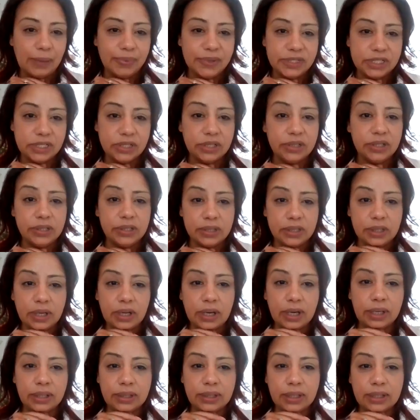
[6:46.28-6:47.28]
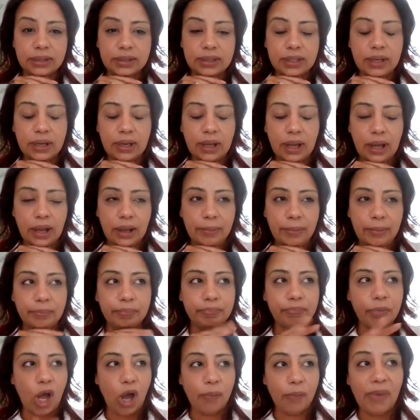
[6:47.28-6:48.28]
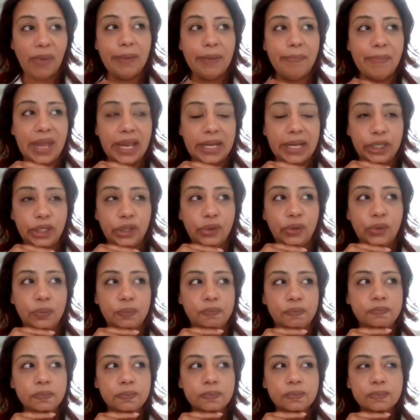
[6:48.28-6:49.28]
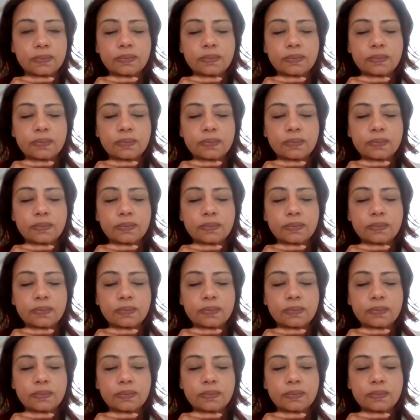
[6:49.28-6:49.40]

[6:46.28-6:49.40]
lobster on my menu,